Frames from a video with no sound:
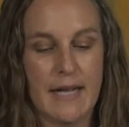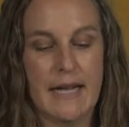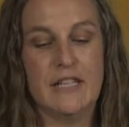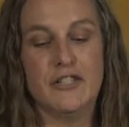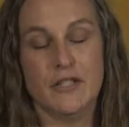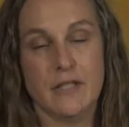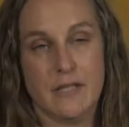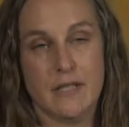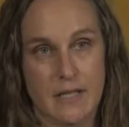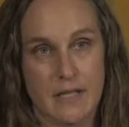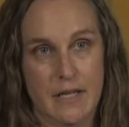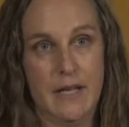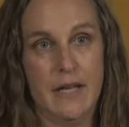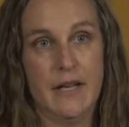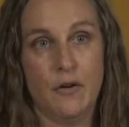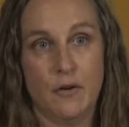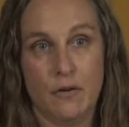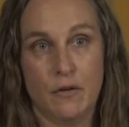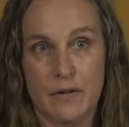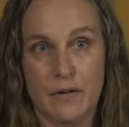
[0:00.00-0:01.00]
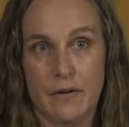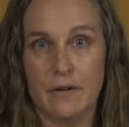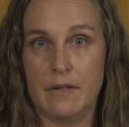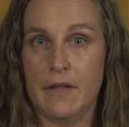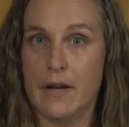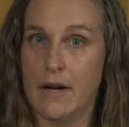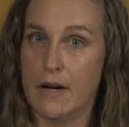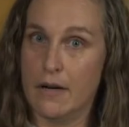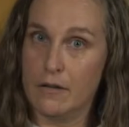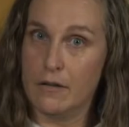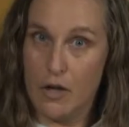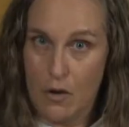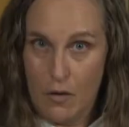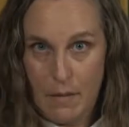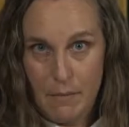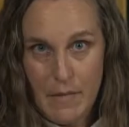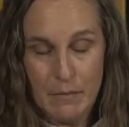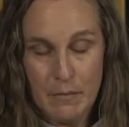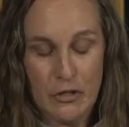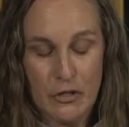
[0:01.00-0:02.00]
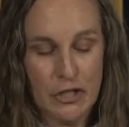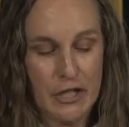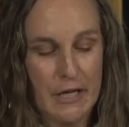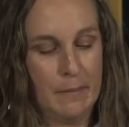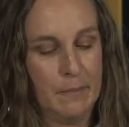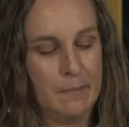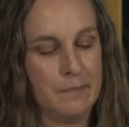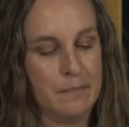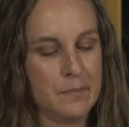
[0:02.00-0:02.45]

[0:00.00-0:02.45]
agency over their co-op membership.